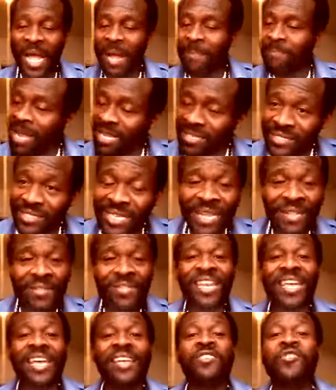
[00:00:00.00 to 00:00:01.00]
I'm not
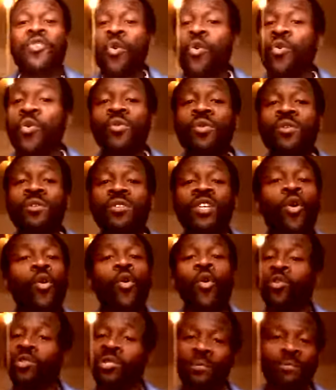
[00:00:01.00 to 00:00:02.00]
saying that I know the
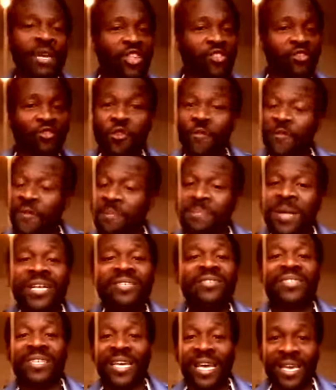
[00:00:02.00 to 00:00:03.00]
ultimate truth. I'm
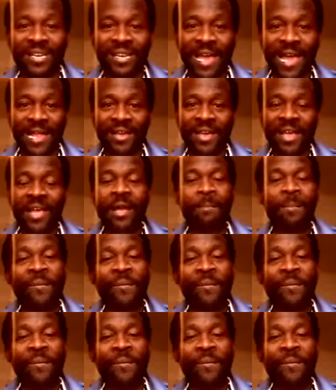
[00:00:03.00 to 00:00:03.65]
not saying that.